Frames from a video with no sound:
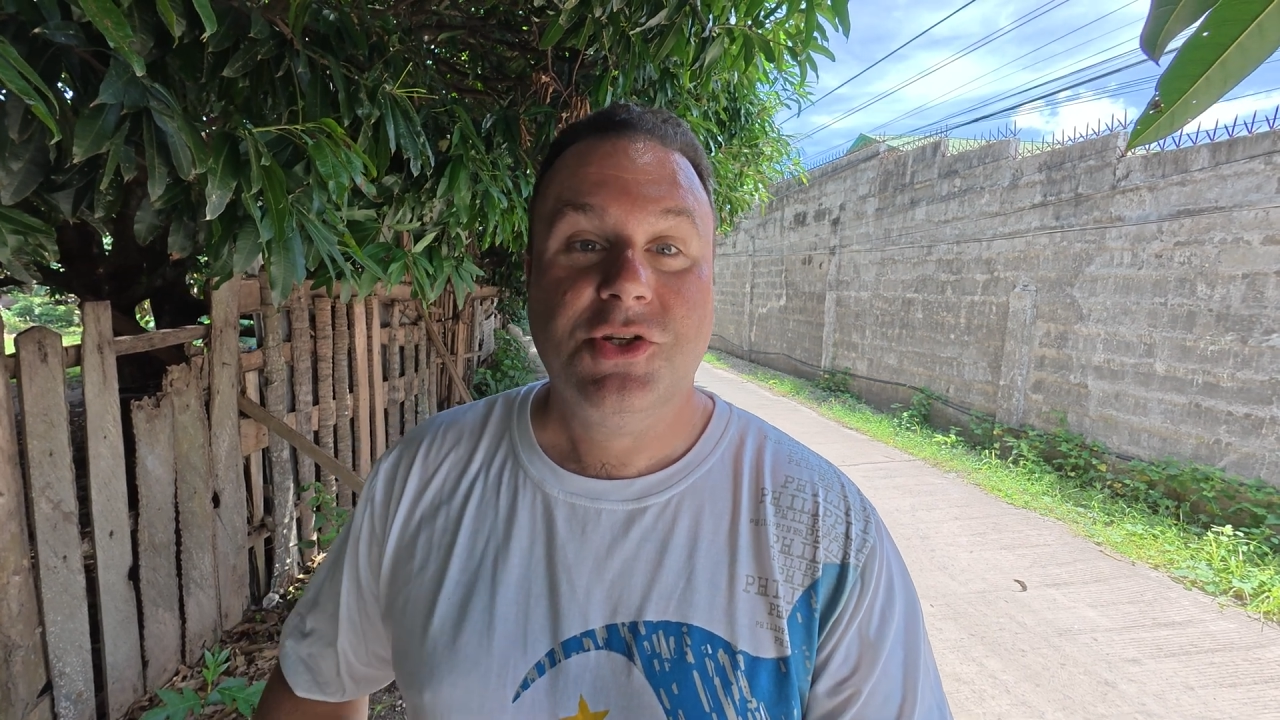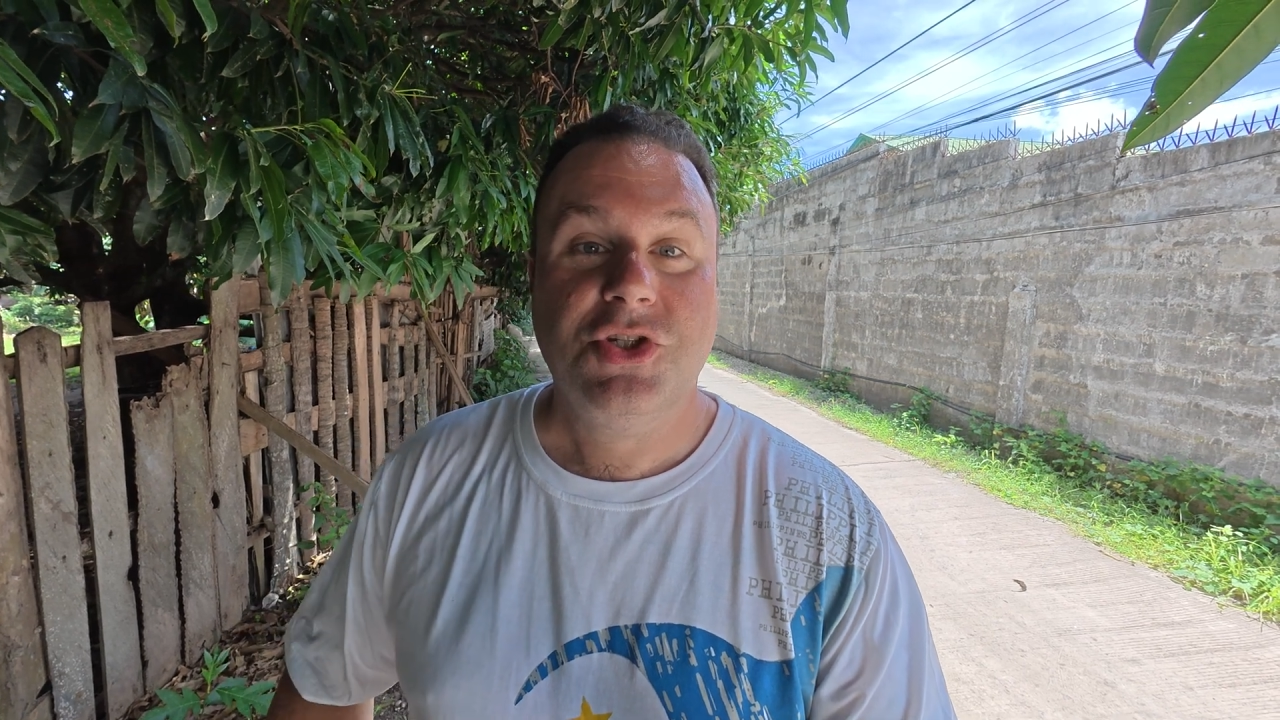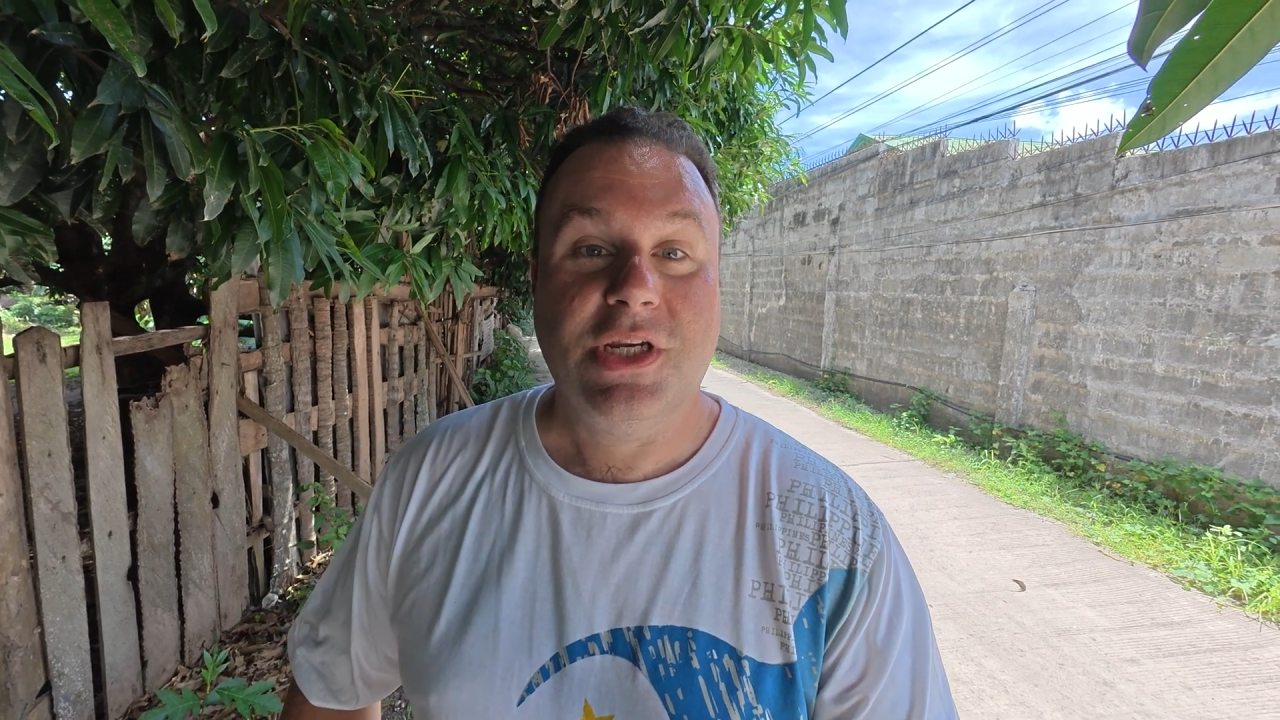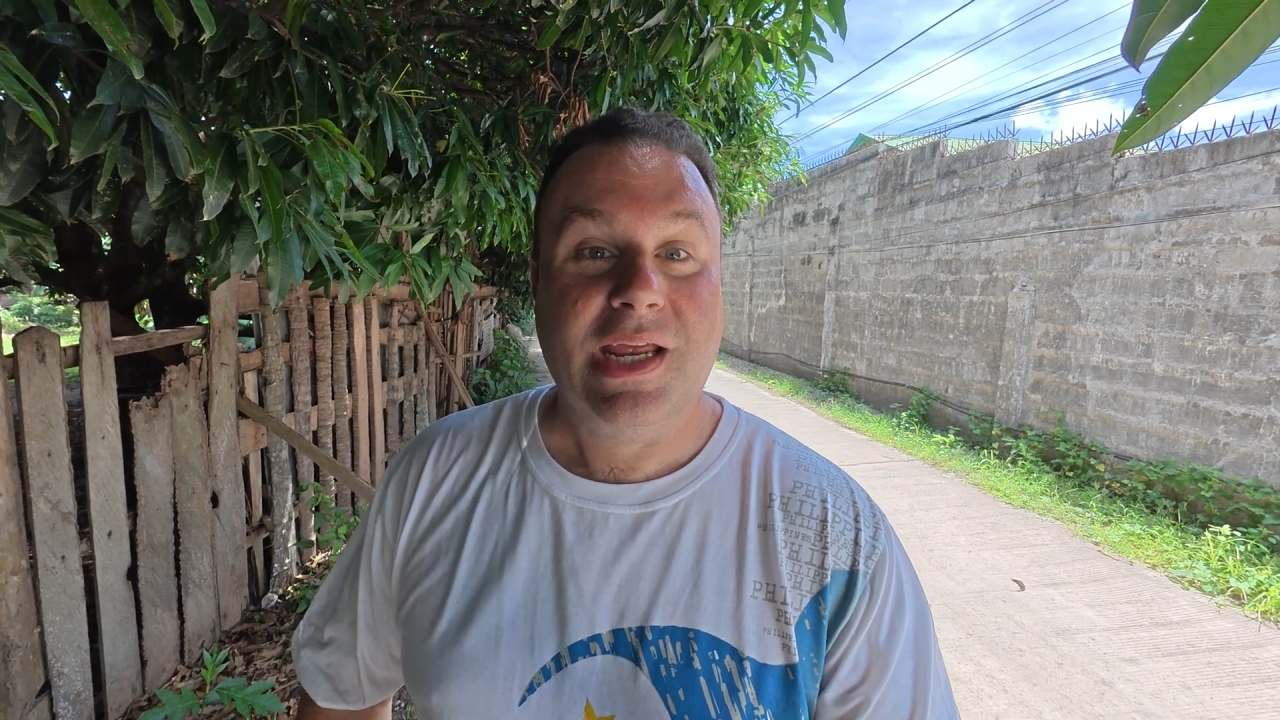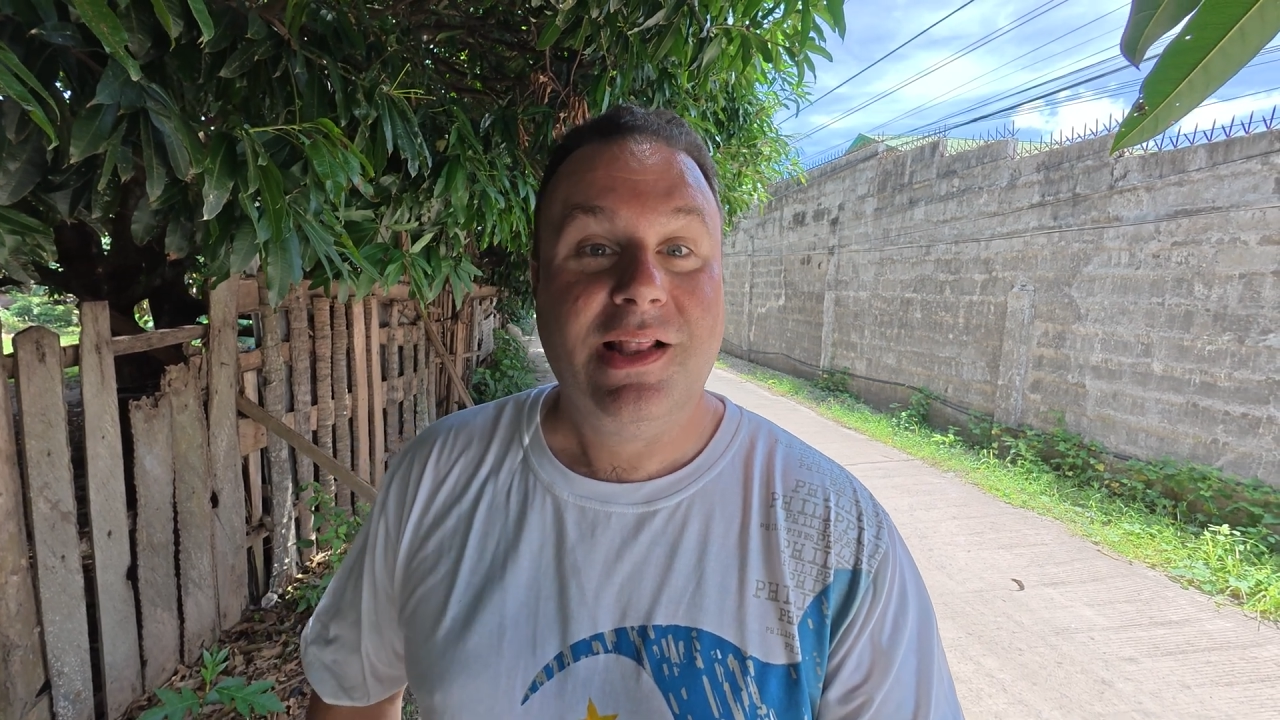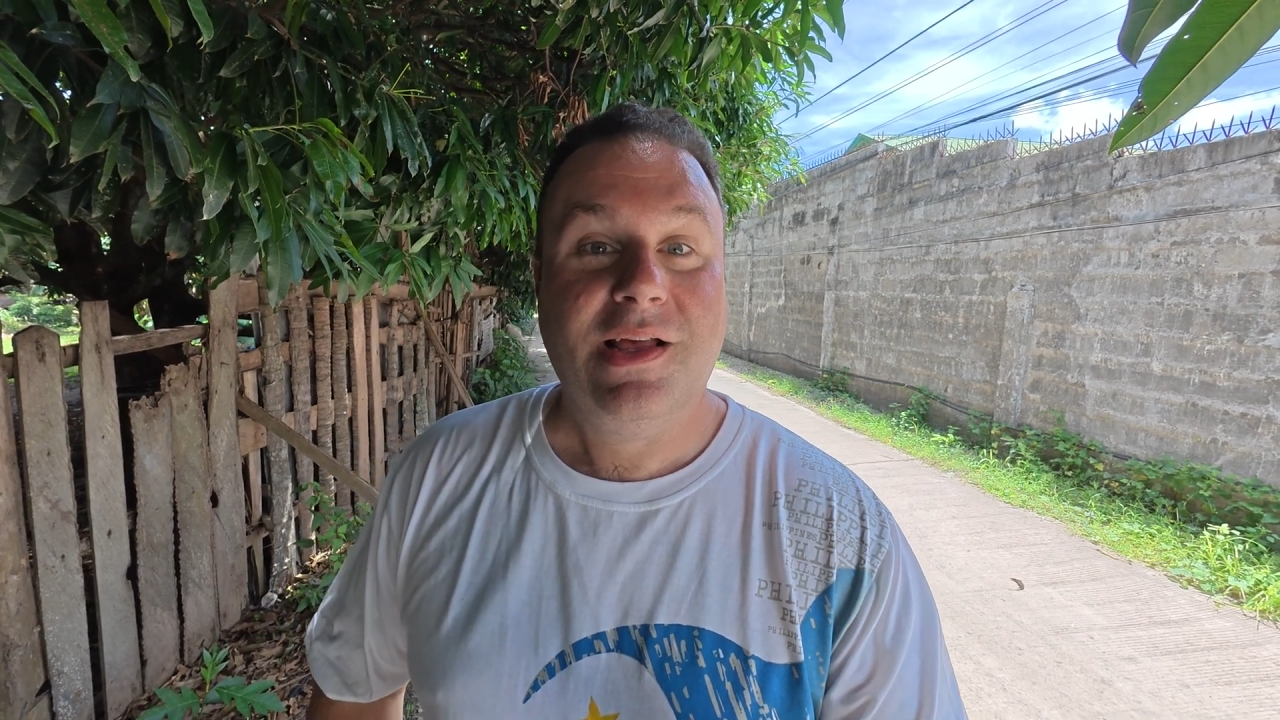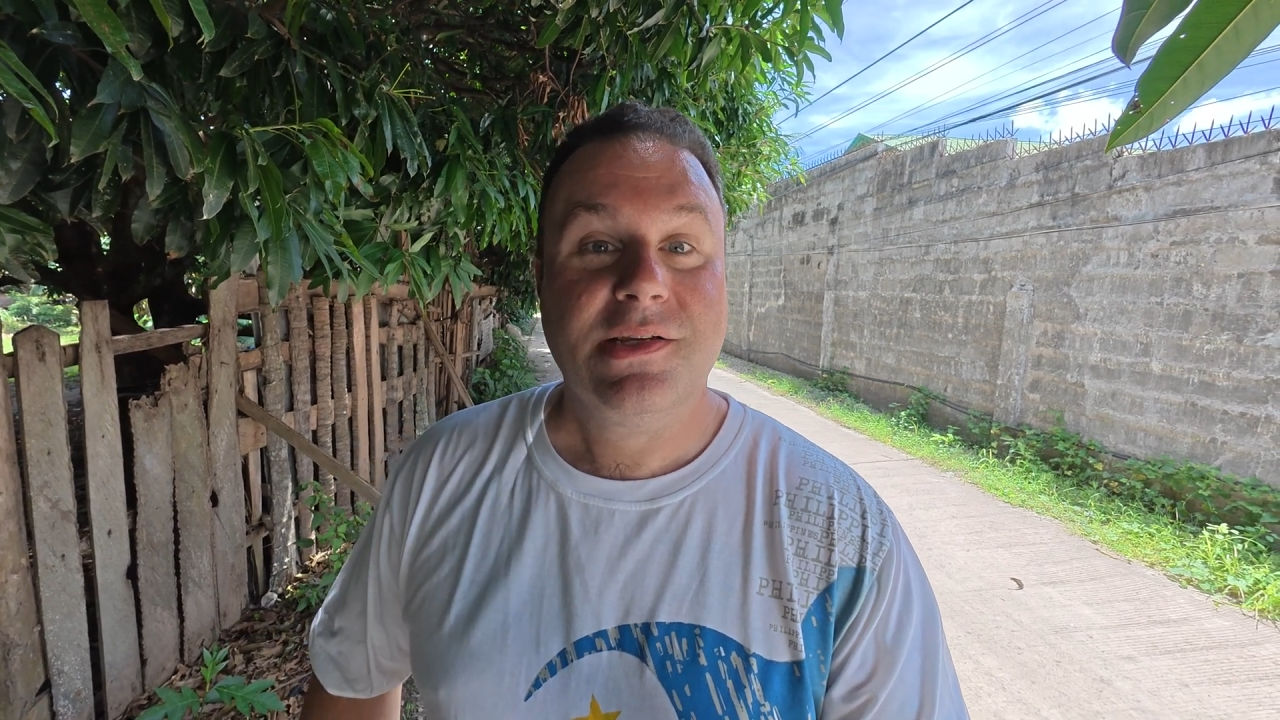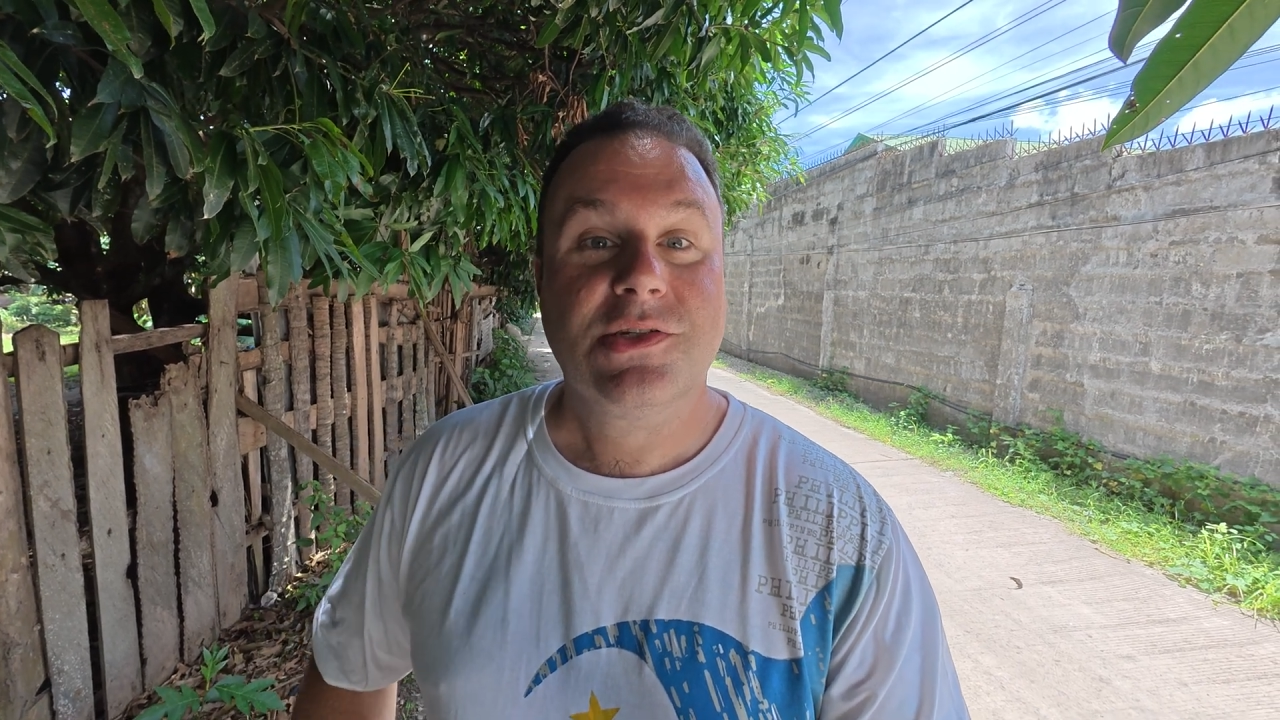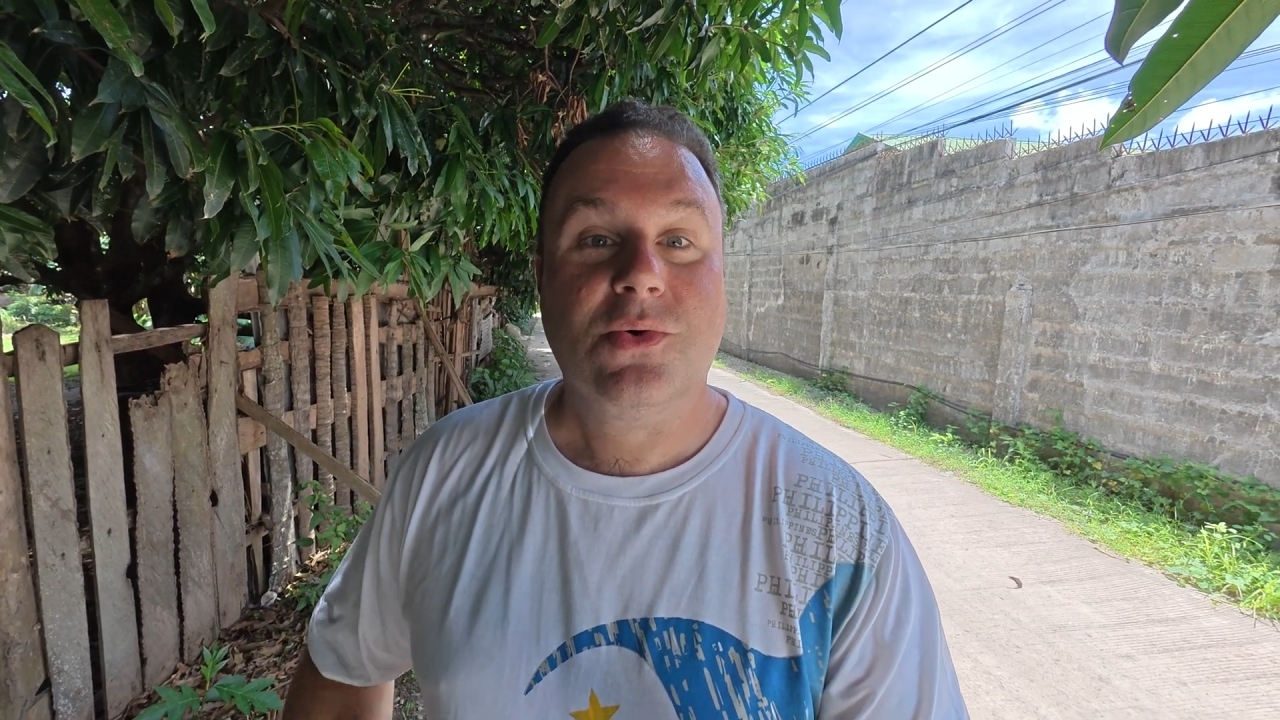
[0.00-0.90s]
chinelas,